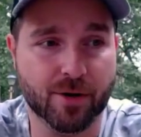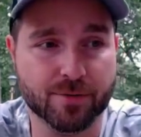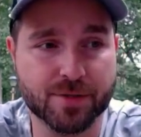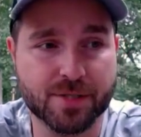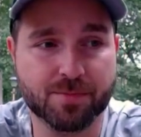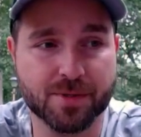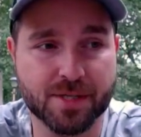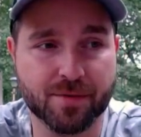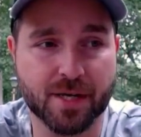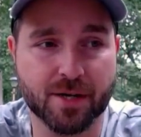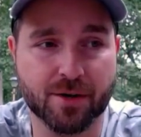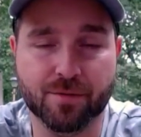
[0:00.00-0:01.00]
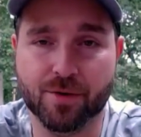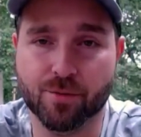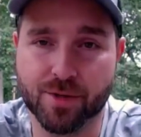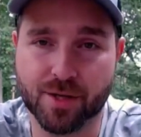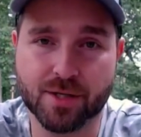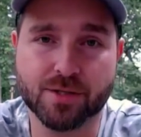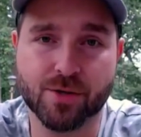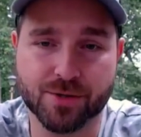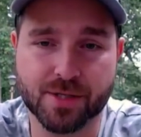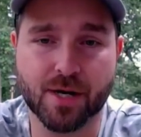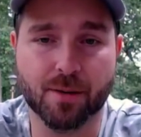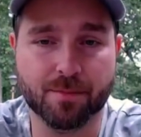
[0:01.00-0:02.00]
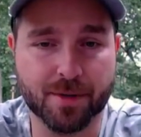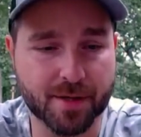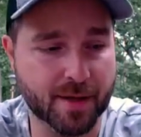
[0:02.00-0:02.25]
specific interview with a consulting company.